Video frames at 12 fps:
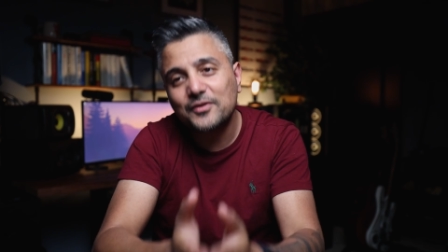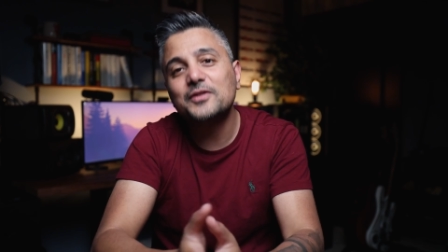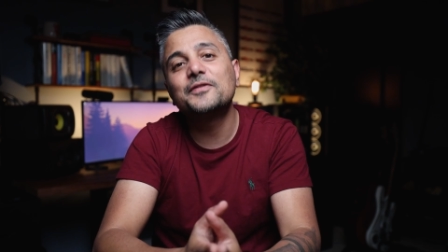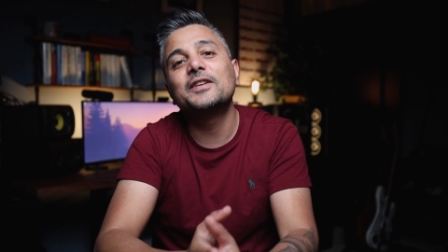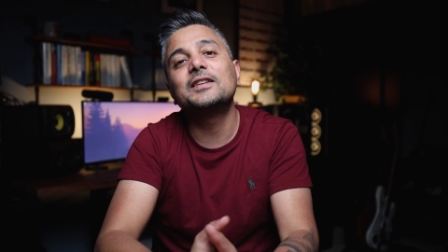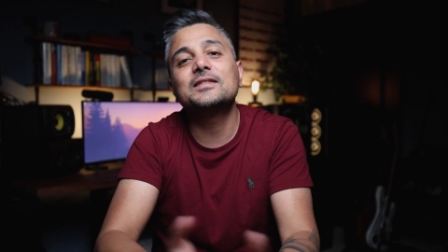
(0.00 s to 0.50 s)
ever
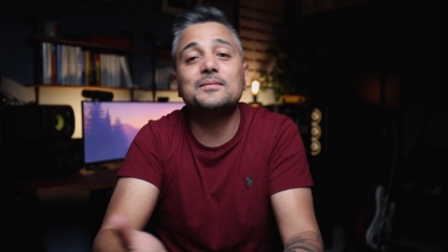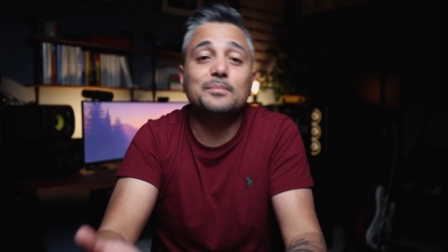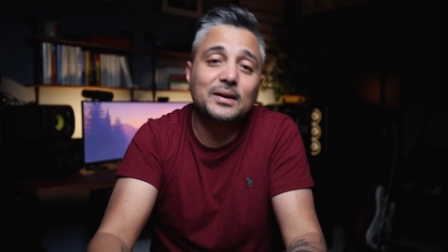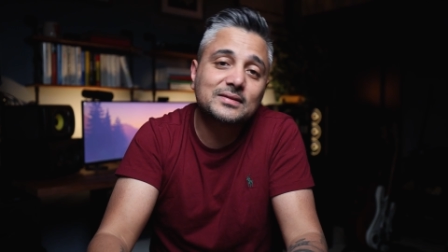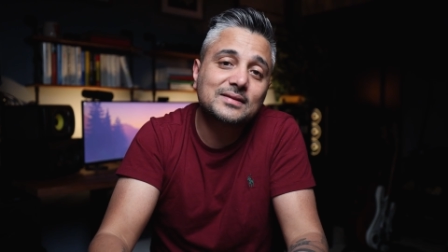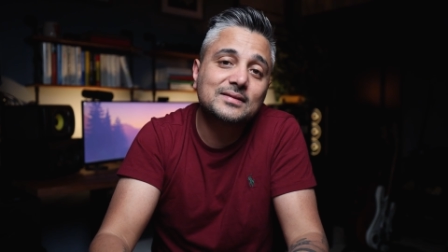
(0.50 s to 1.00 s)
felt
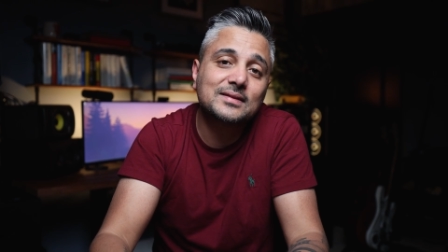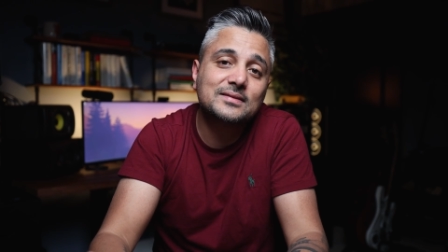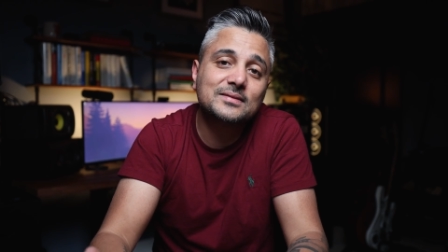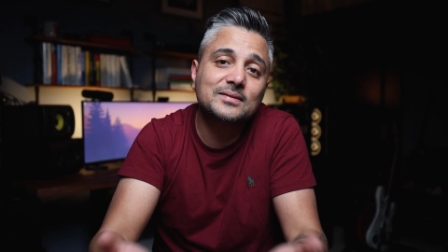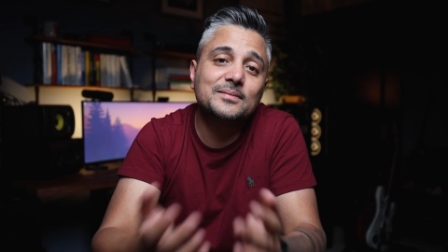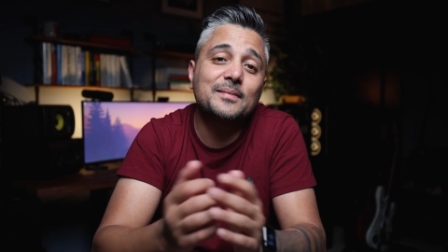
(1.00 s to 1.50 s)
imposter
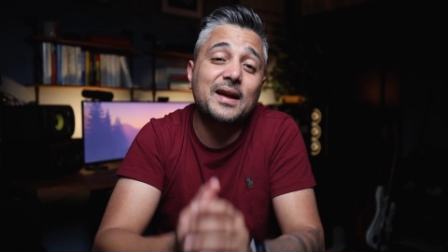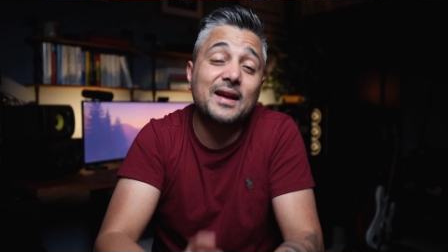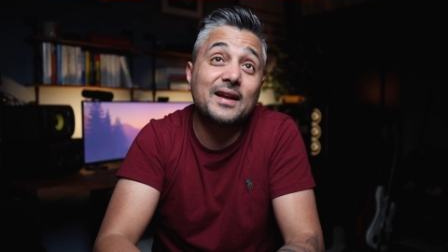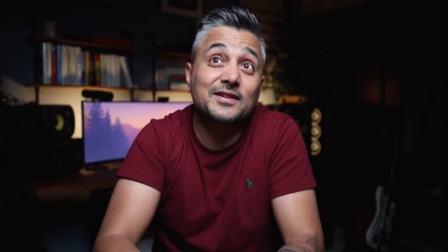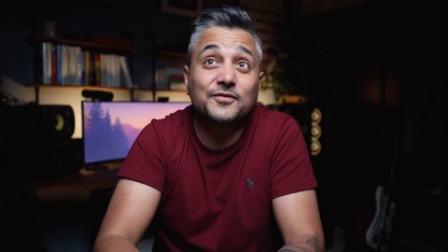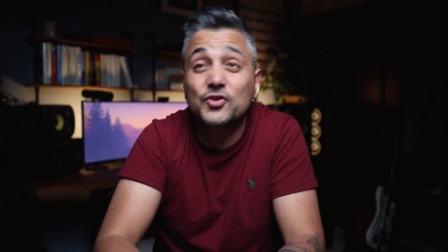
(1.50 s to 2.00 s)
syndrome
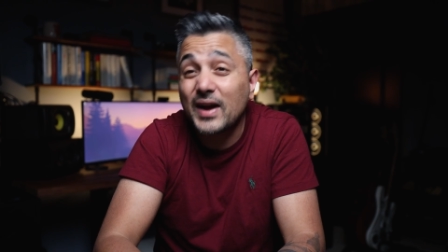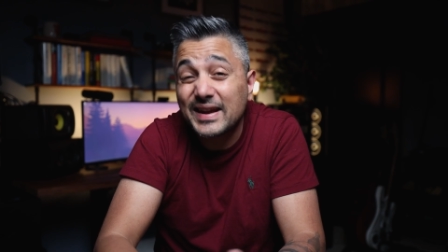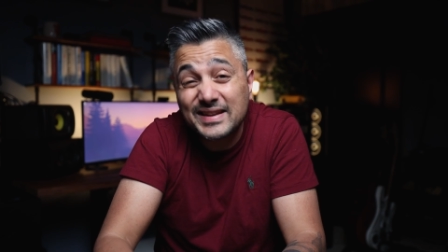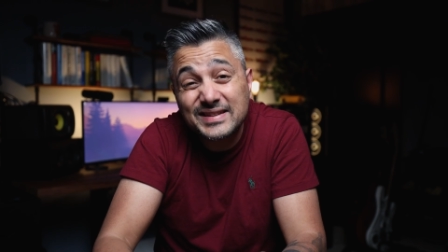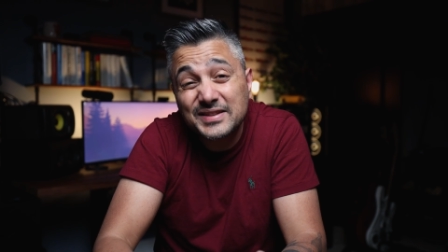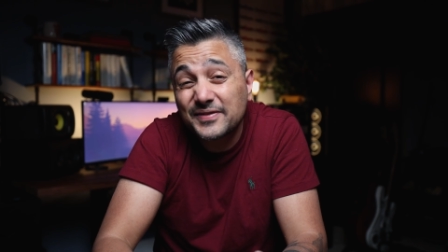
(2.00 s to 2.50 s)
and if you
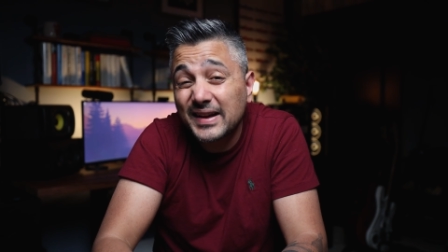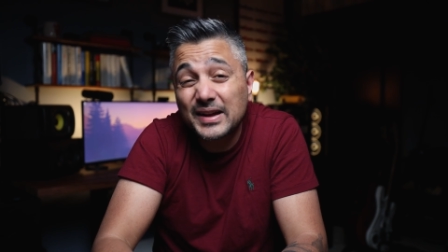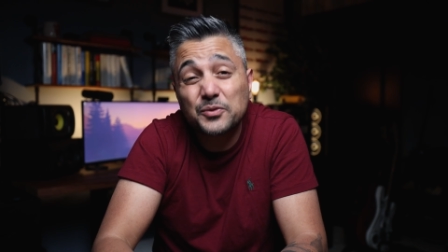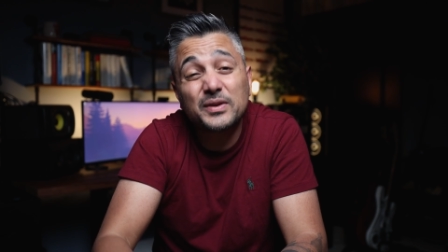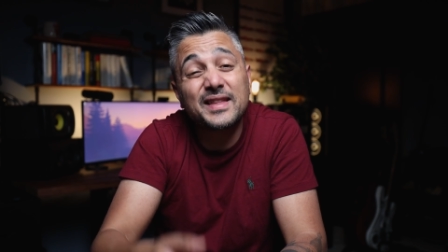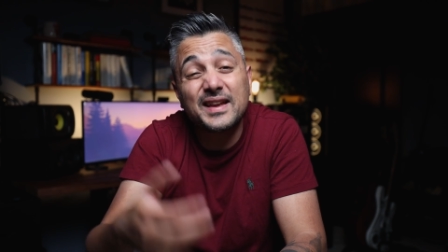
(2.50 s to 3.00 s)

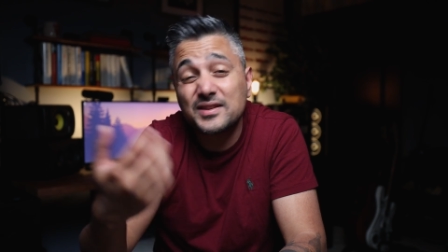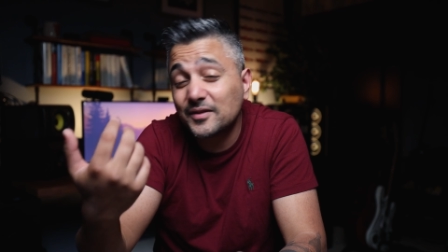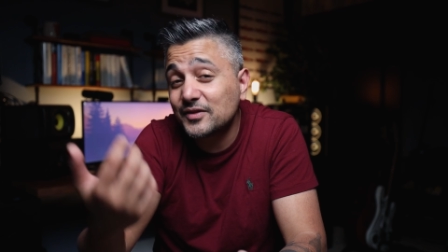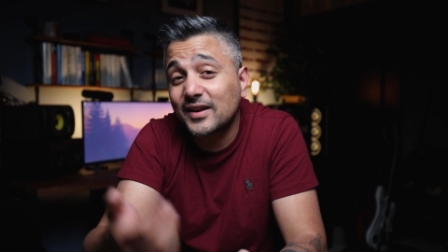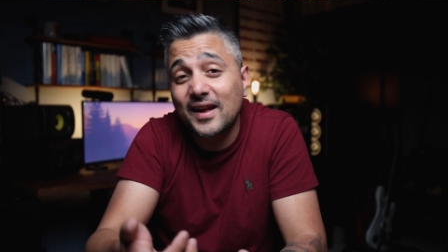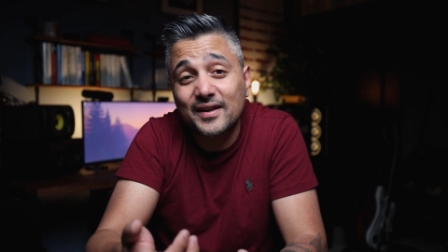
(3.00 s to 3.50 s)
identify with any
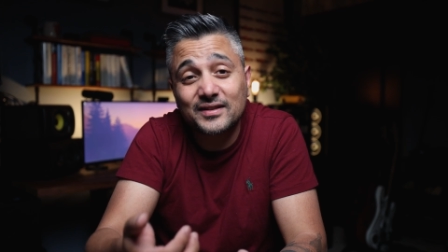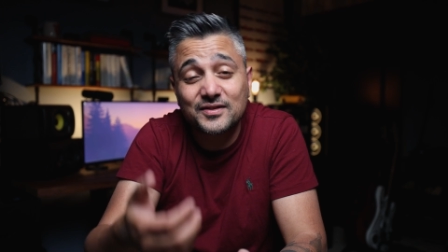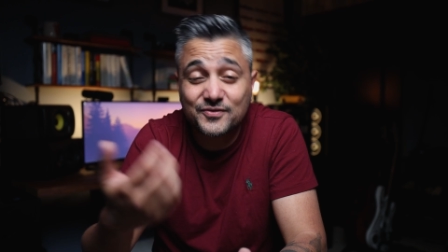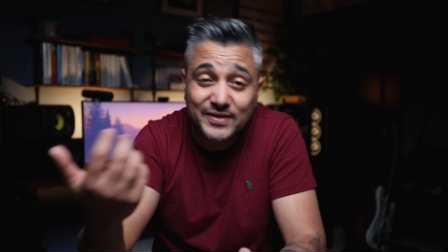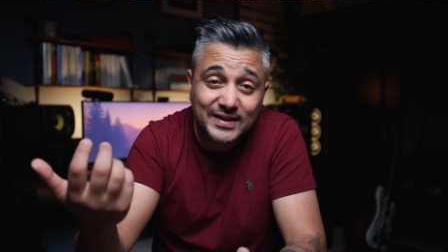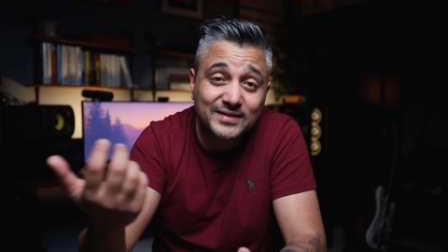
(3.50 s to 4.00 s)
of the character
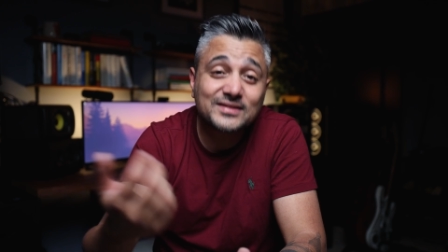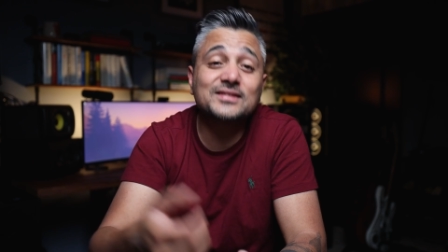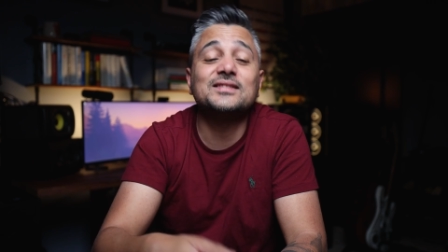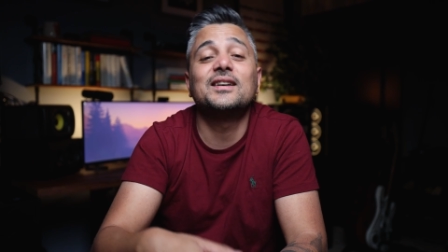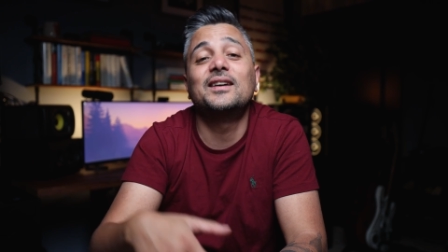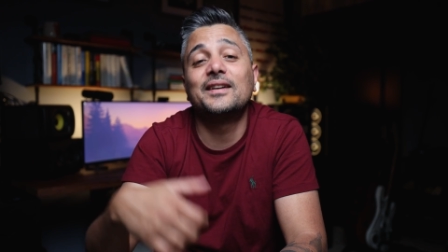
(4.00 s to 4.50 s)

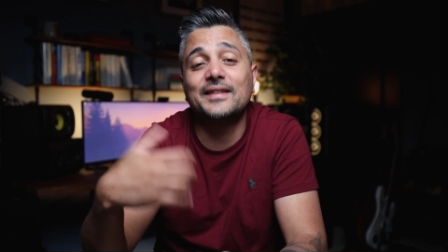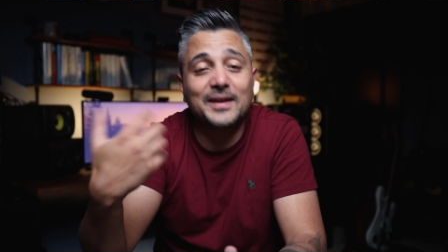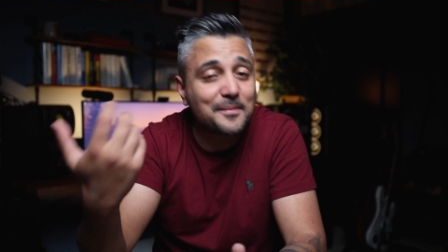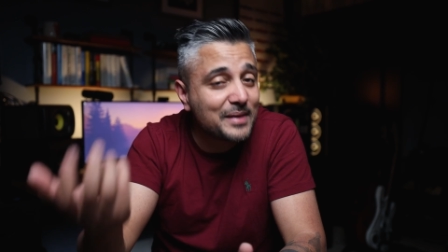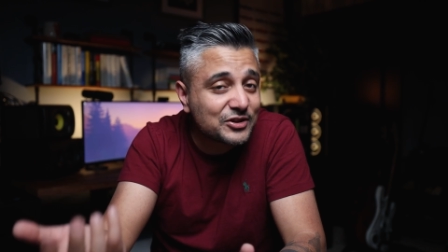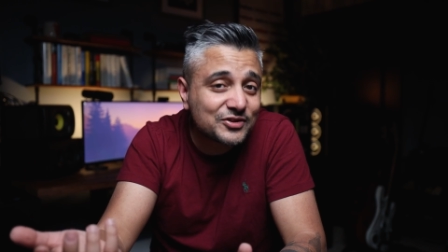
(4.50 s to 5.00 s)
traits uh, that
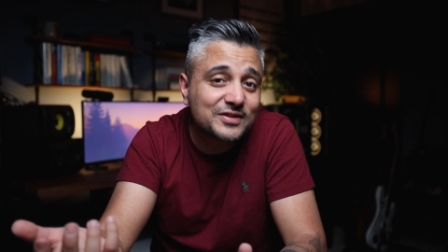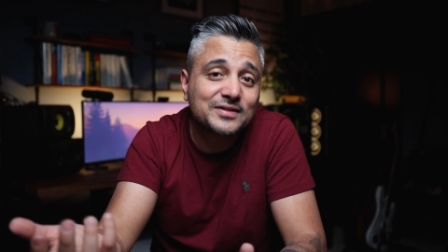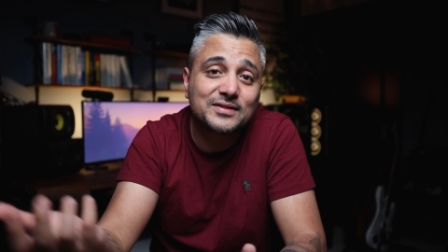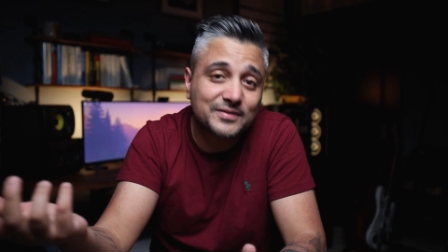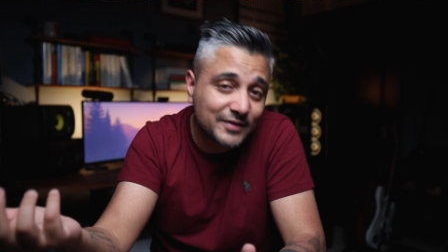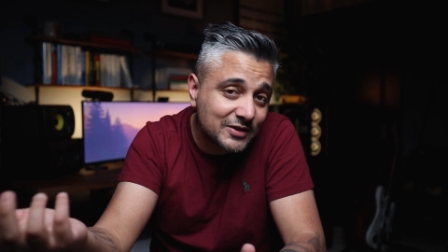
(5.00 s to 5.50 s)
I mentioned in
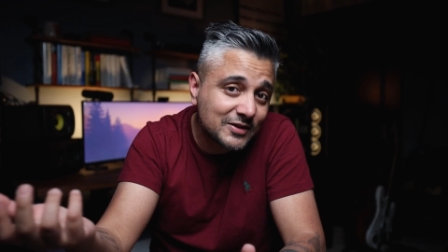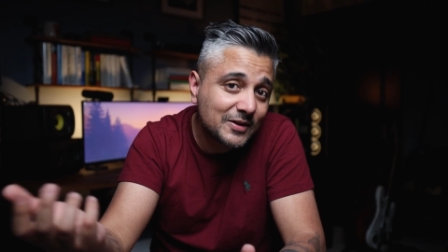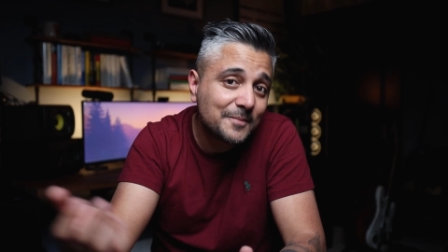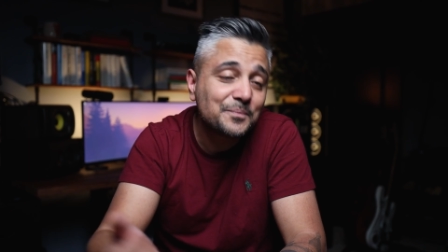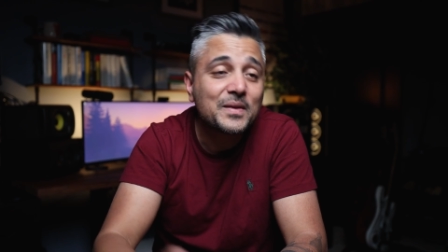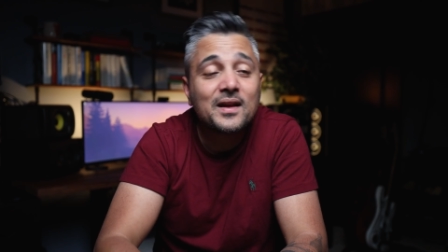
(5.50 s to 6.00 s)
this
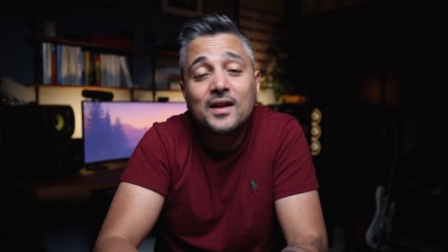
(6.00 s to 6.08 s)
video.